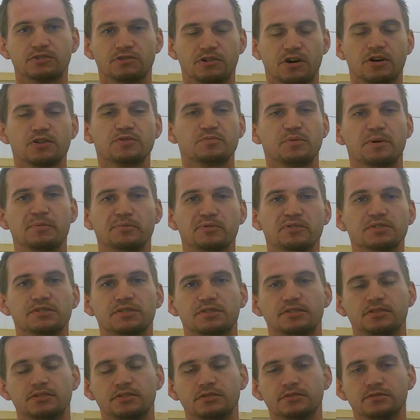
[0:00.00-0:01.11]
cross member
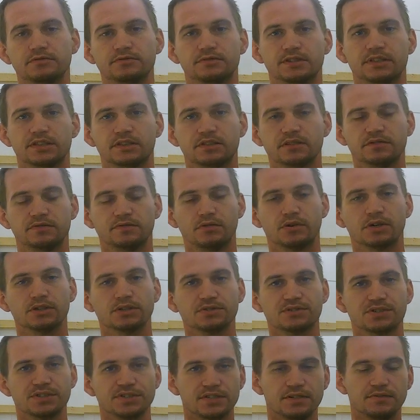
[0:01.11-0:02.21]
to fit the
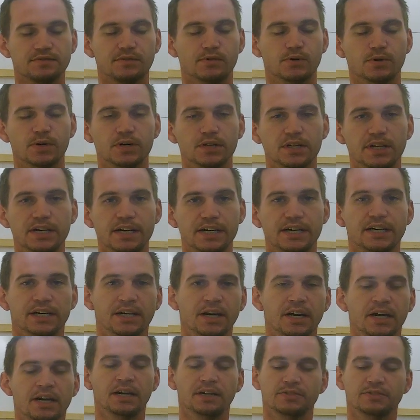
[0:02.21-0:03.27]
4L60, 4L80.